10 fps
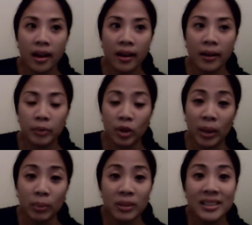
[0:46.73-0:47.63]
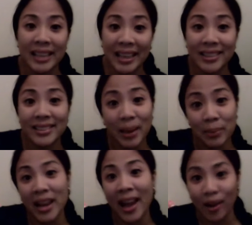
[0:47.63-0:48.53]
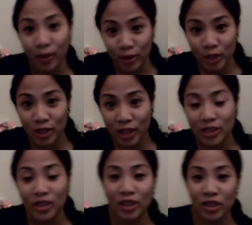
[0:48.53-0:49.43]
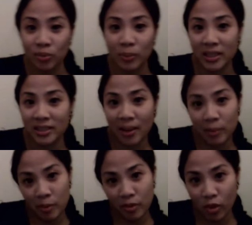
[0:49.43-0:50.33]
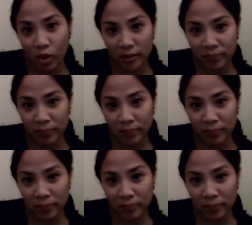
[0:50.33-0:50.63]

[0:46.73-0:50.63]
you're able to stay in the diamond house as long as you've been a diamond before.